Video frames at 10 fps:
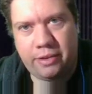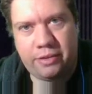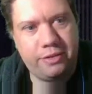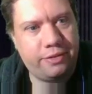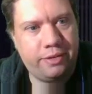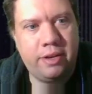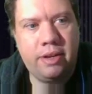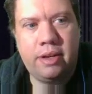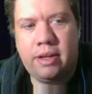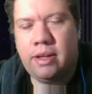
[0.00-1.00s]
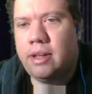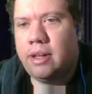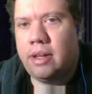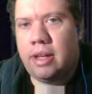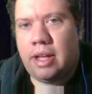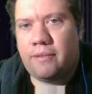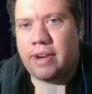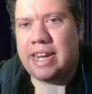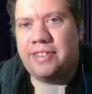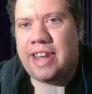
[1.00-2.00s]
This is,
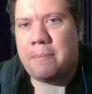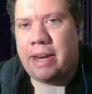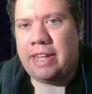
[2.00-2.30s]
forget his name,